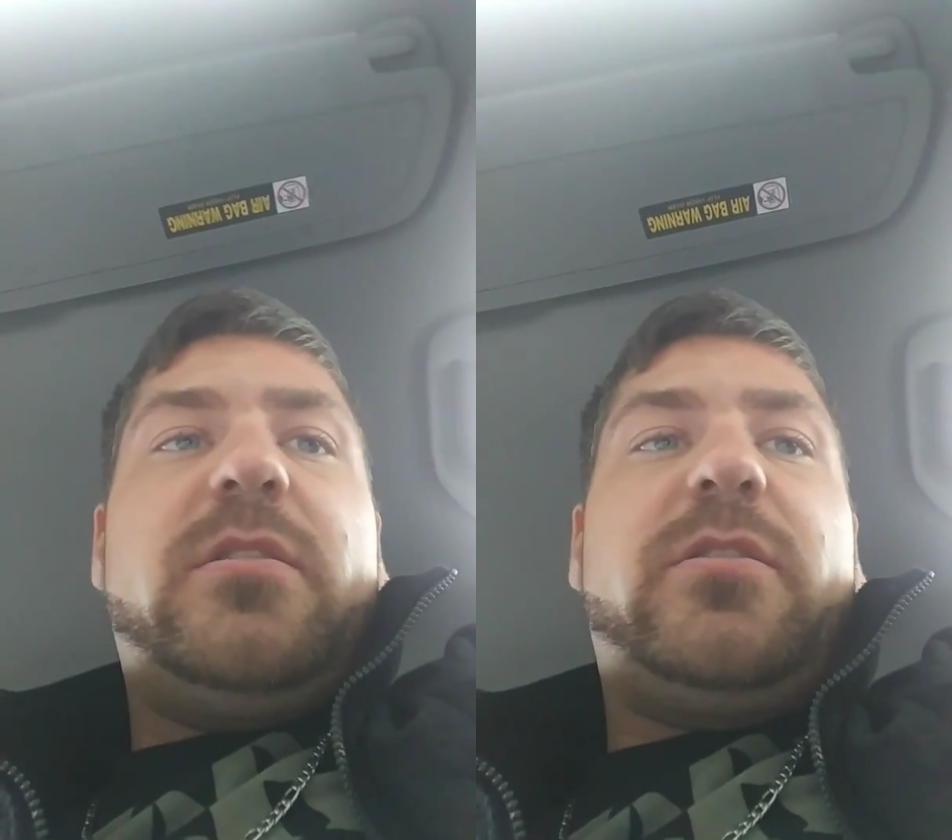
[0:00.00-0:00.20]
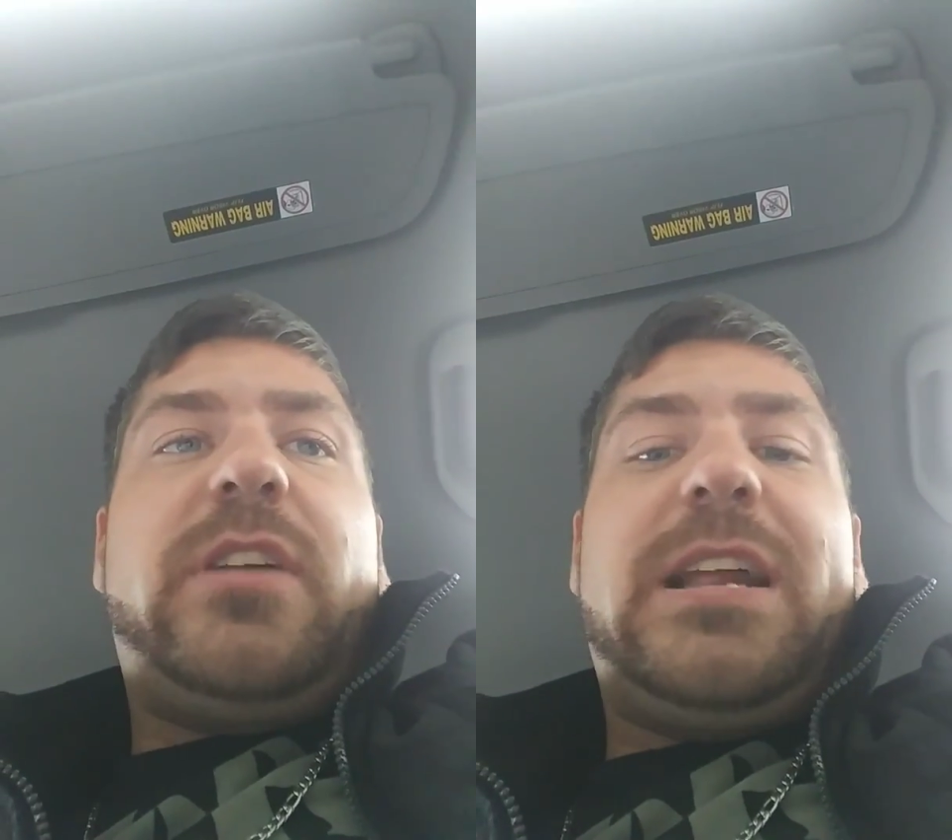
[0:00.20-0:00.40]

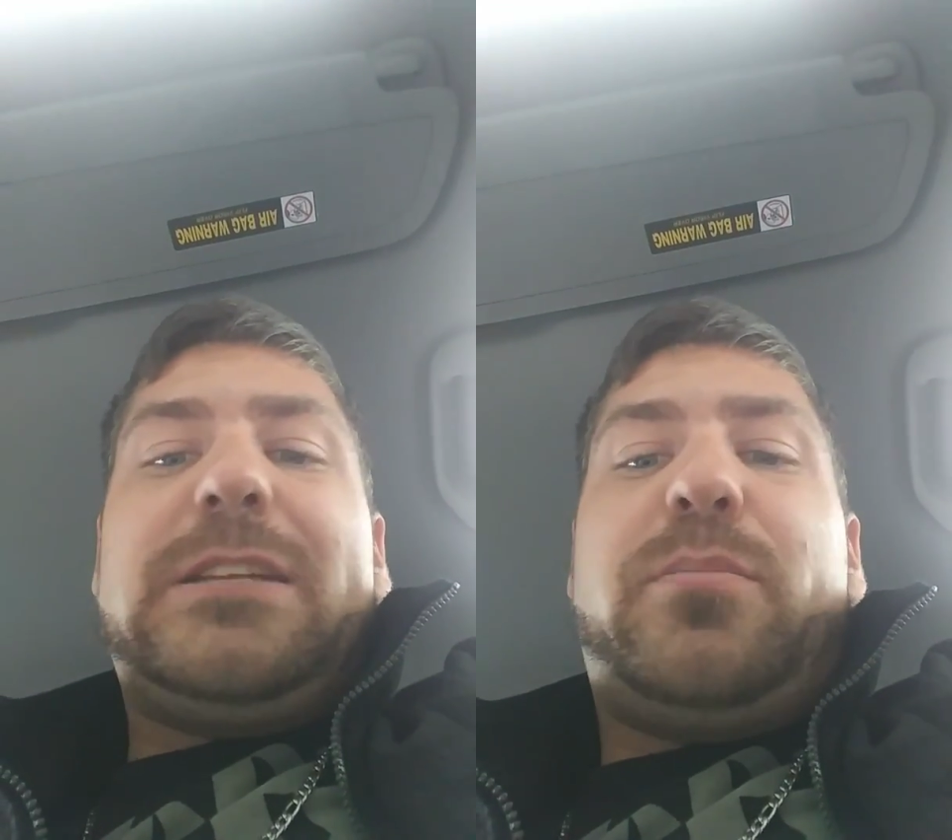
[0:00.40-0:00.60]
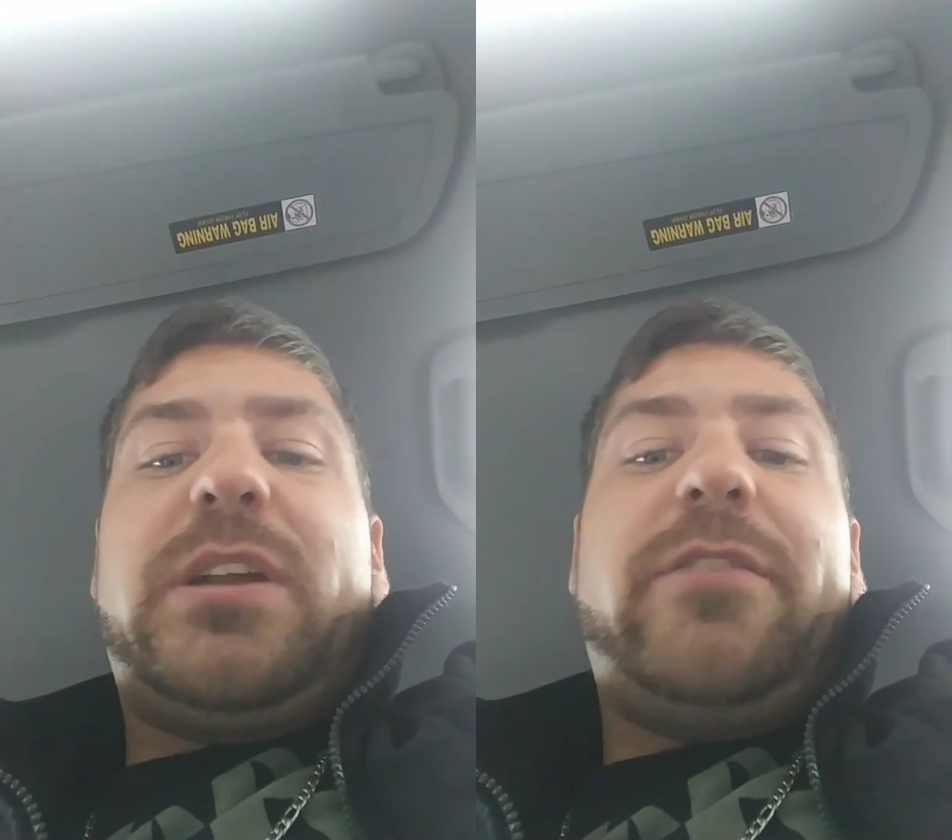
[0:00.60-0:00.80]
So then I have
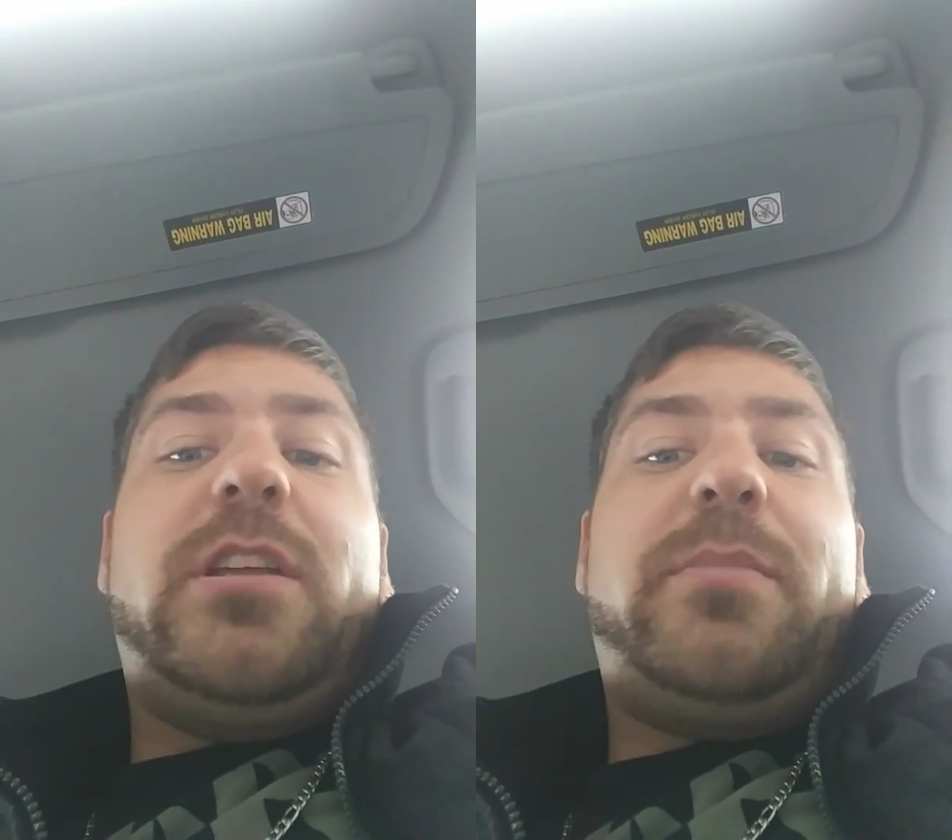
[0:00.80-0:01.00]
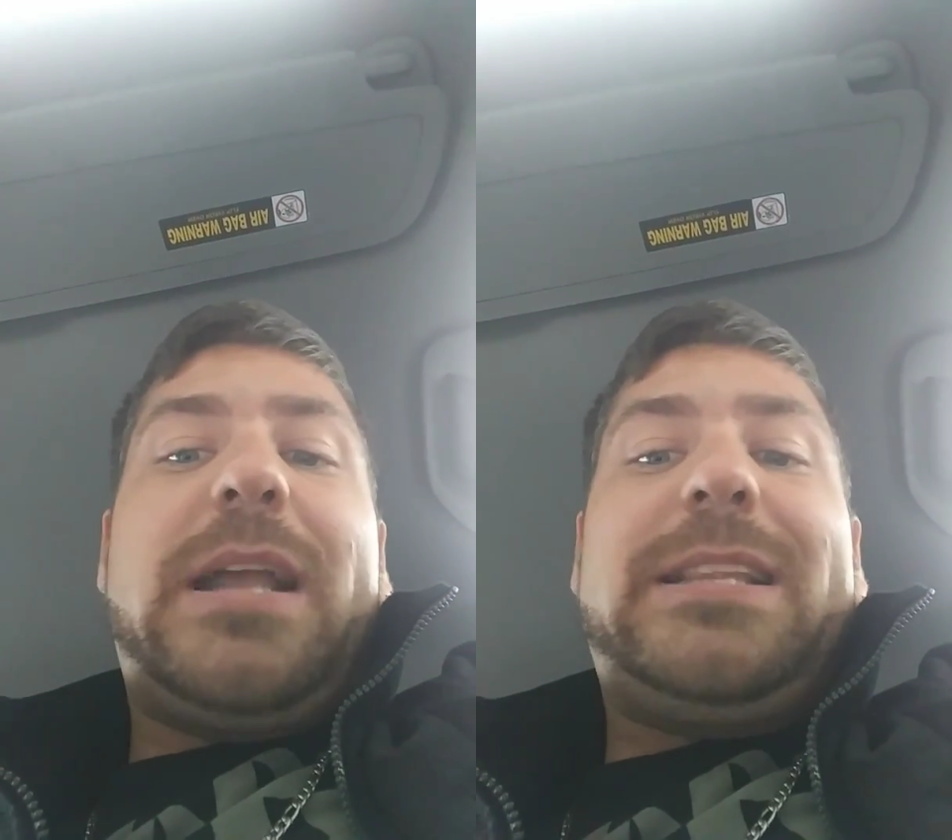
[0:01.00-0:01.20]
to put
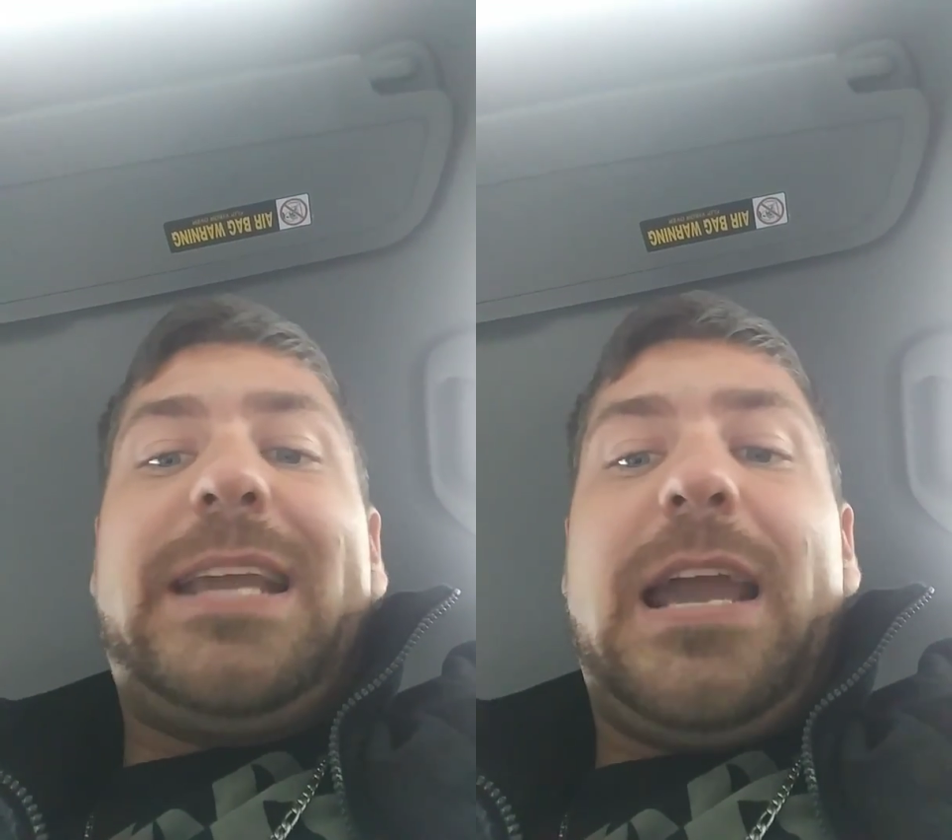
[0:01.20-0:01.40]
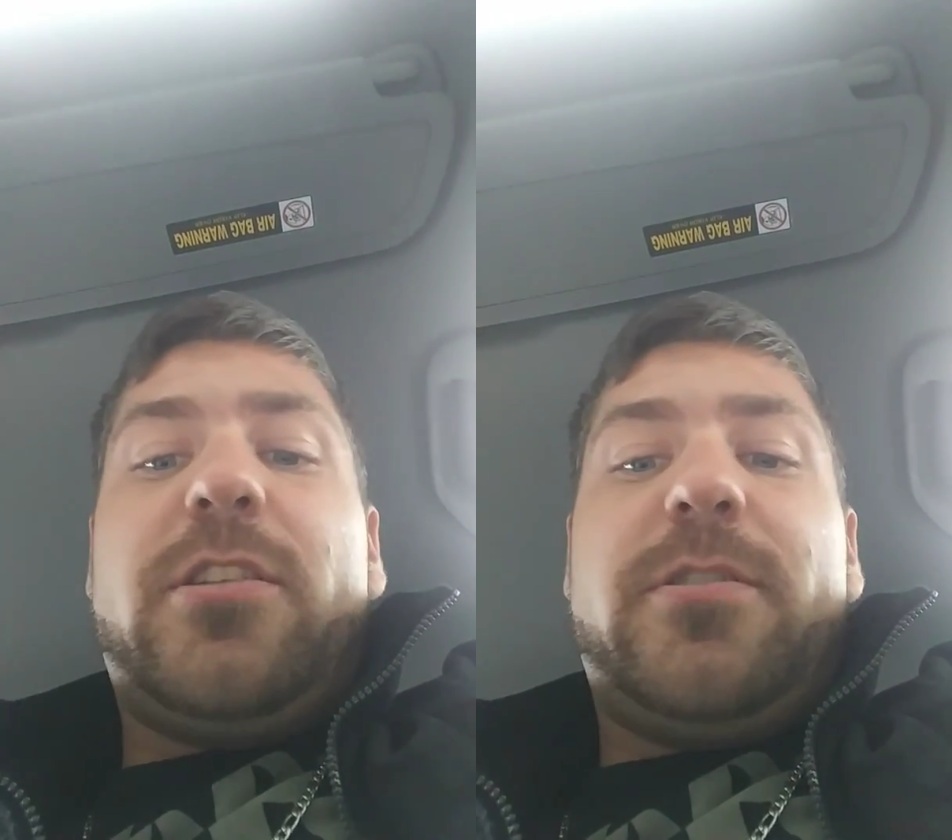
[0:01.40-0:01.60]
everything back
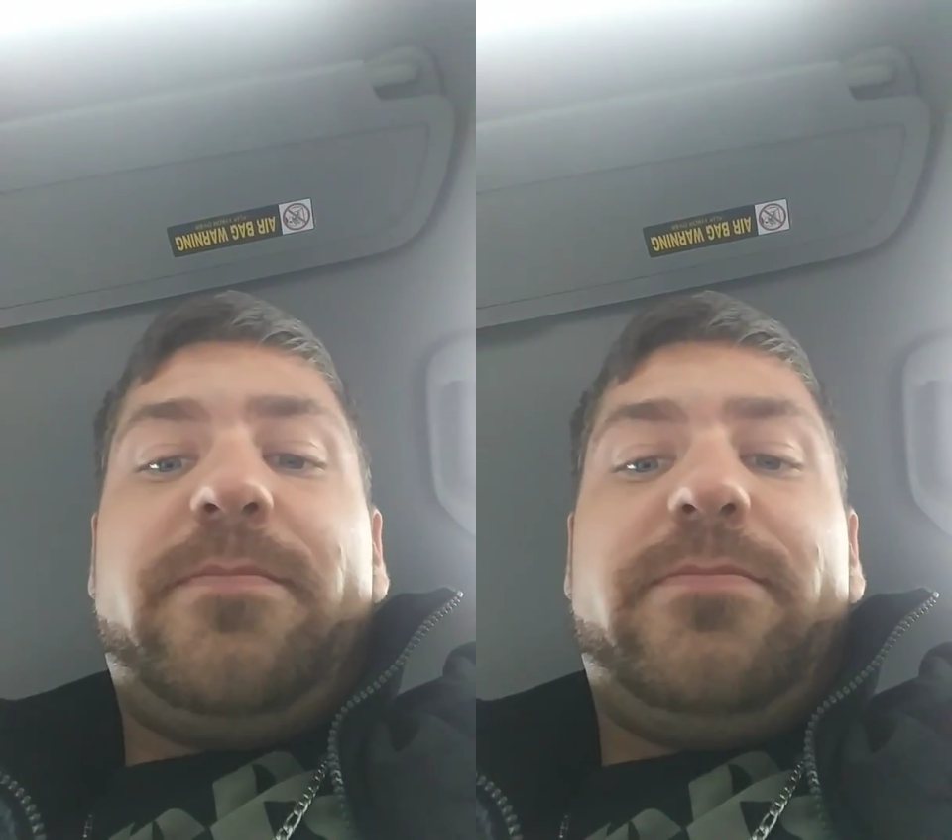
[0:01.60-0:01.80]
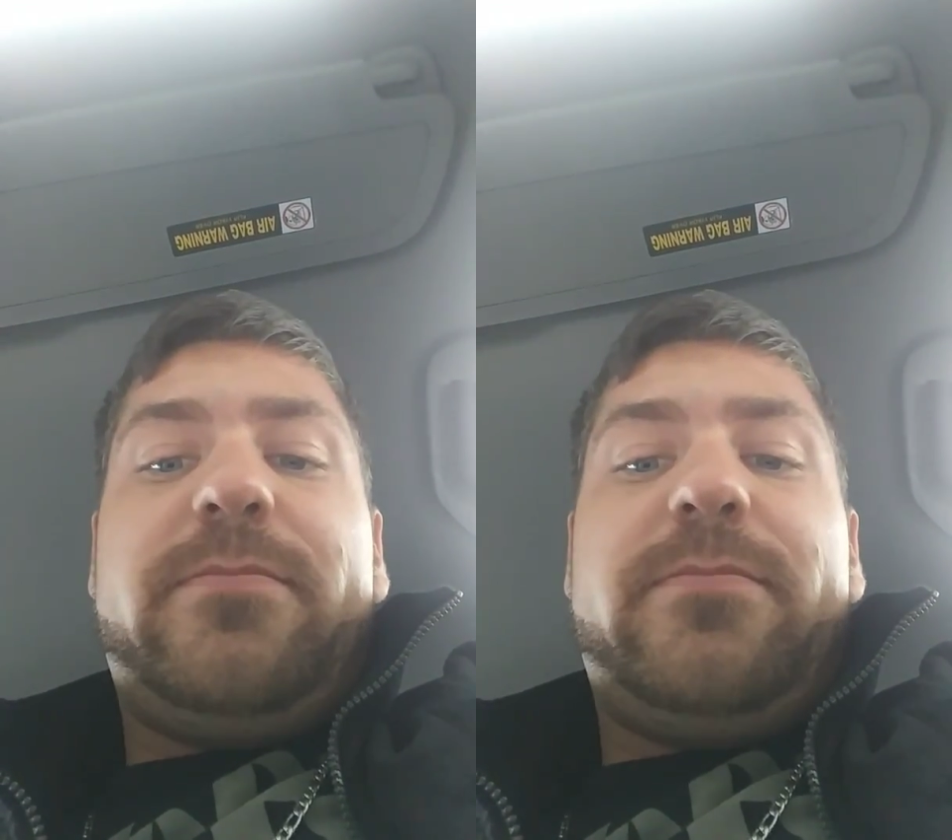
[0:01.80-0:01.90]
together,